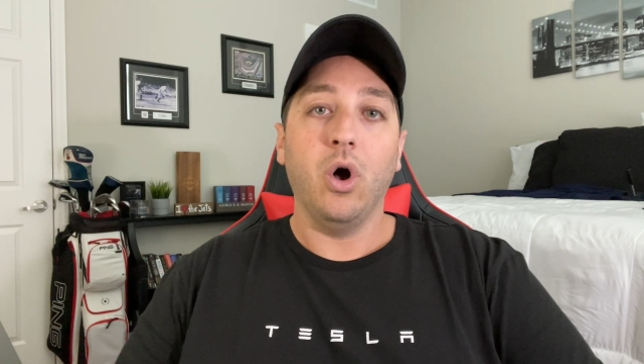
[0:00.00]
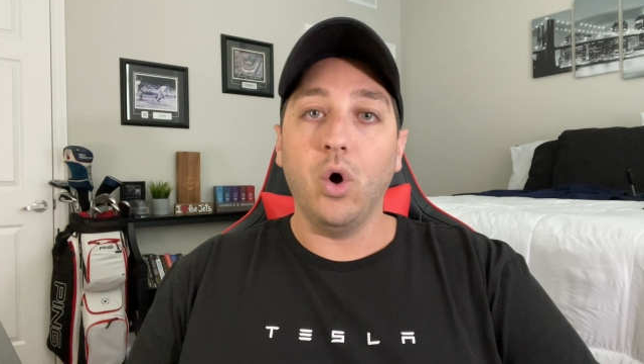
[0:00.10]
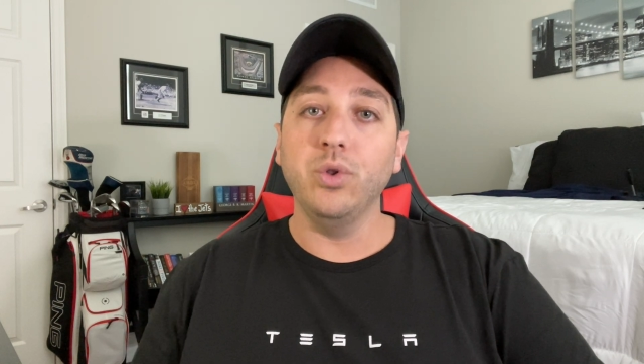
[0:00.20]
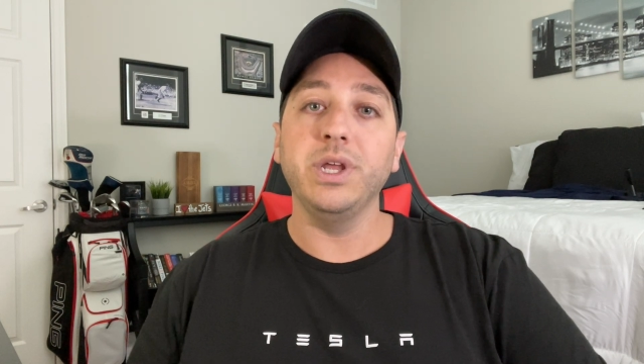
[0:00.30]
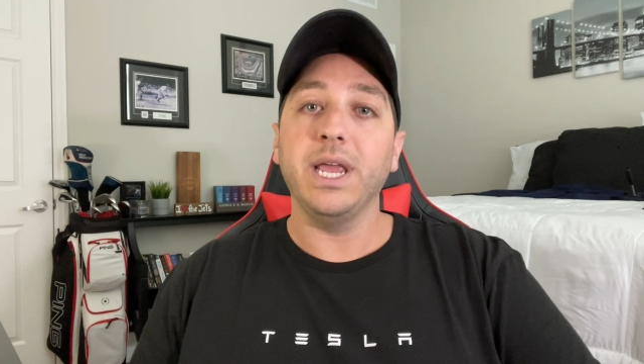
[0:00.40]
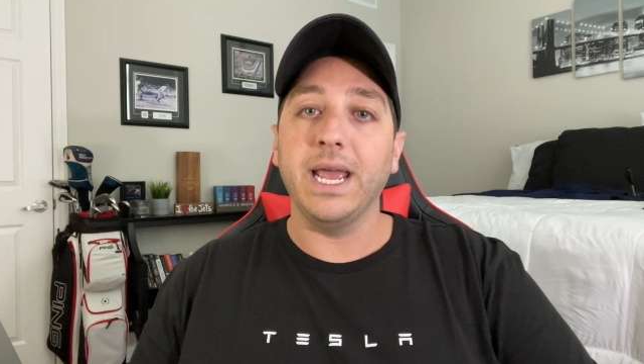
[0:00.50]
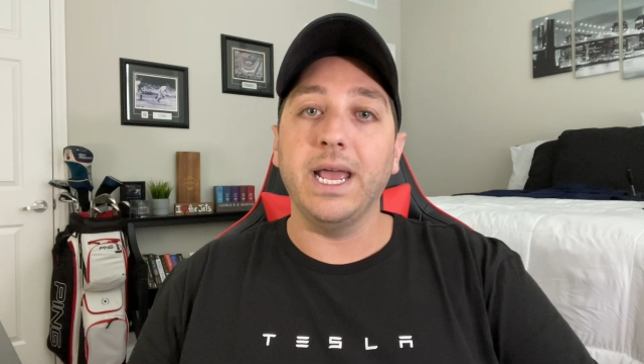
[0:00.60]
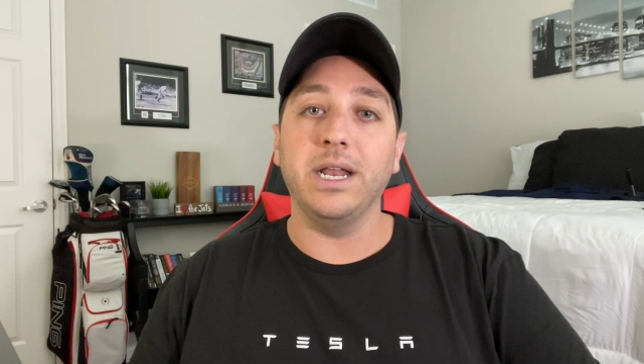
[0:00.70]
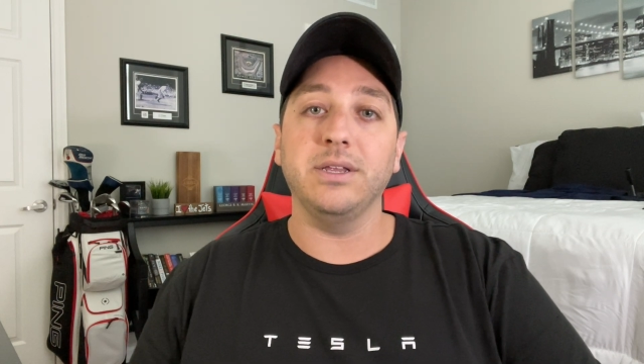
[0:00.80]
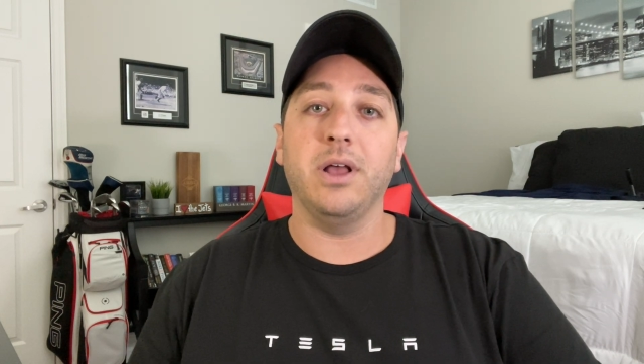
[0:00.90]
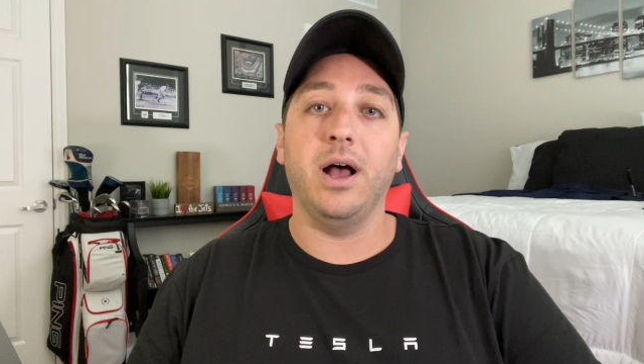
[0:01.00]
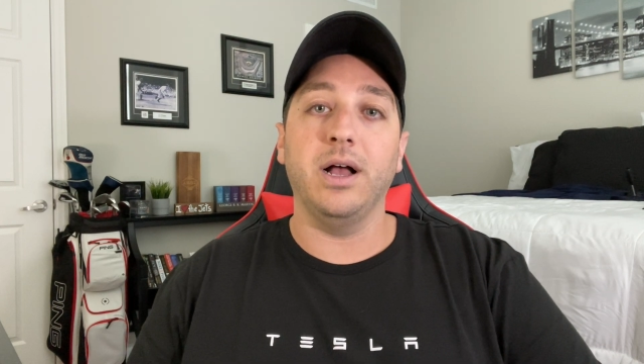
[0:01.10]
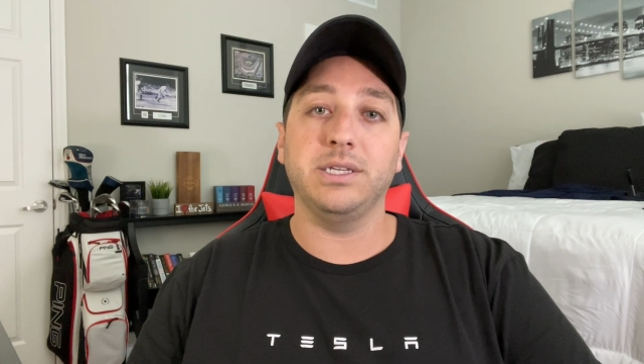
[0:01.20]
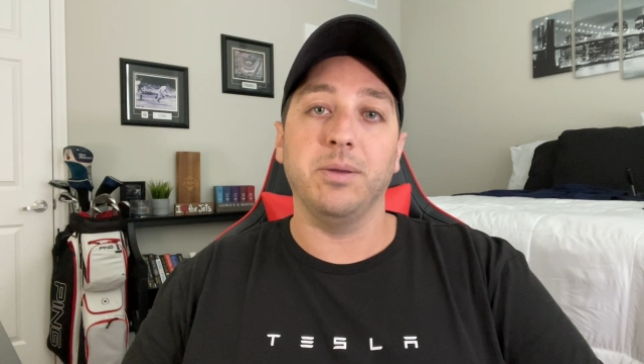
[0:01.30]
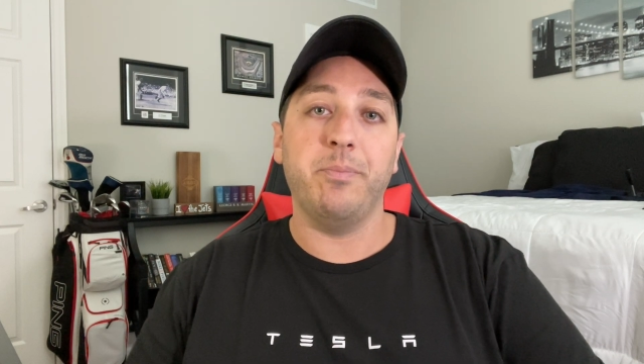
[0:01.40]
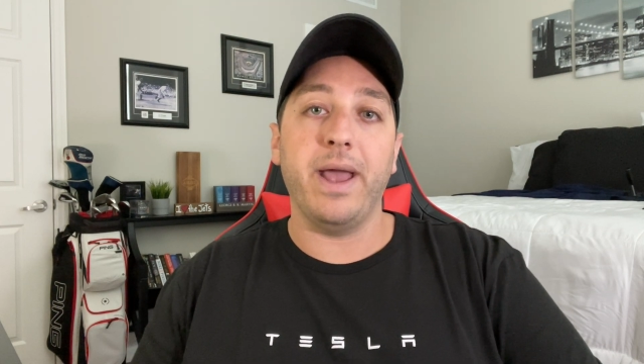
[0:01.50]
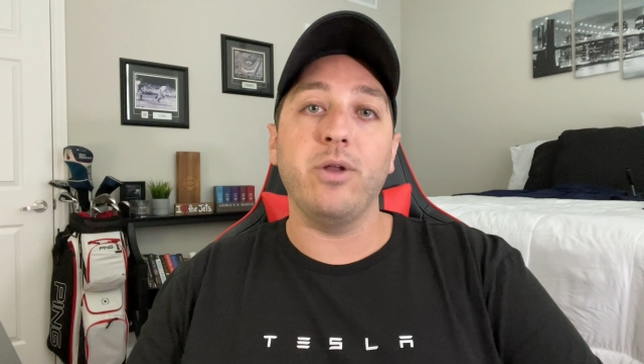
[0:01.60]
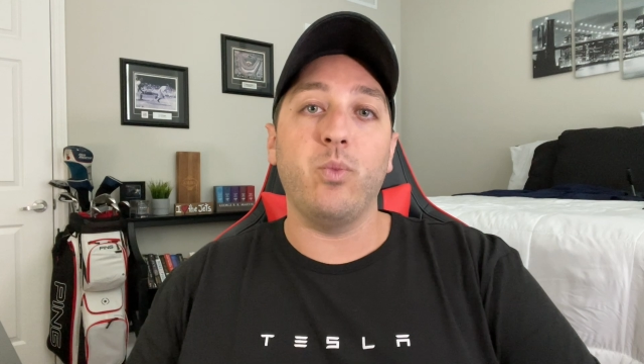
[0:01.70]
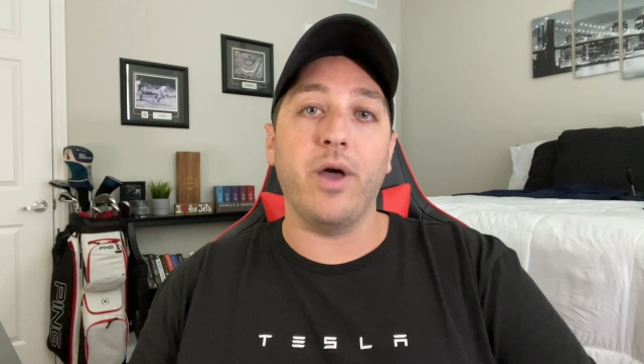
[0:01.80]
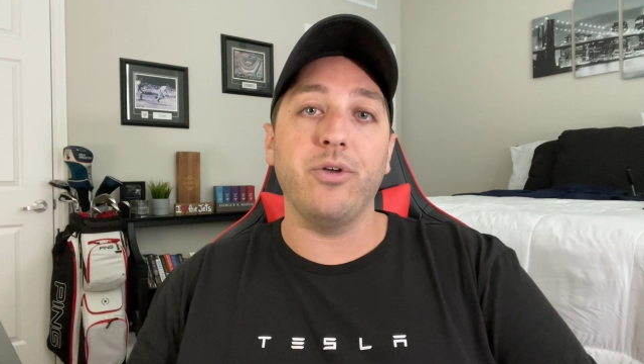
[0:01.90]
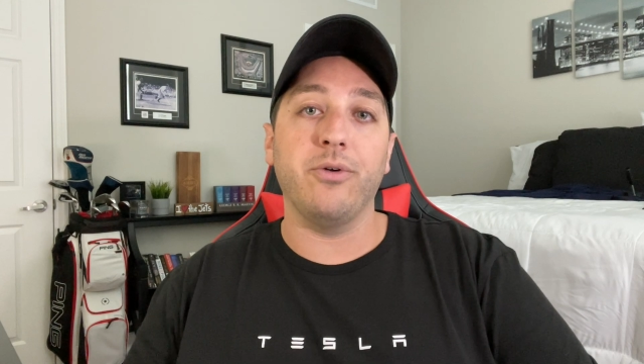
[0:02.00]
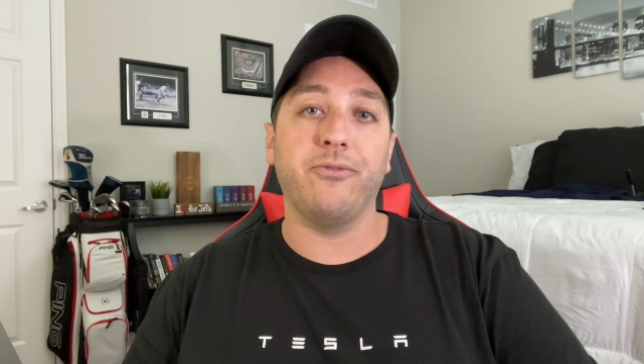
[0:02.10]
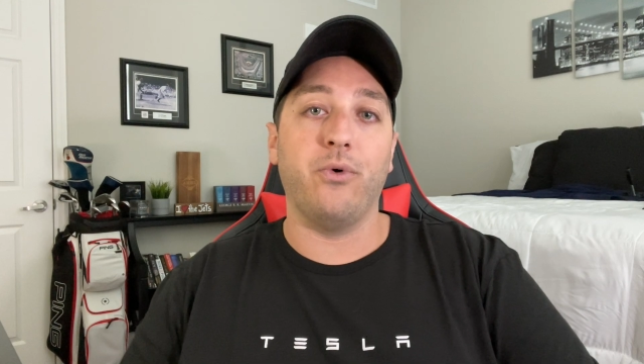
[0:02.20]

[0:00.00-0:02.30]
only hit some bad weather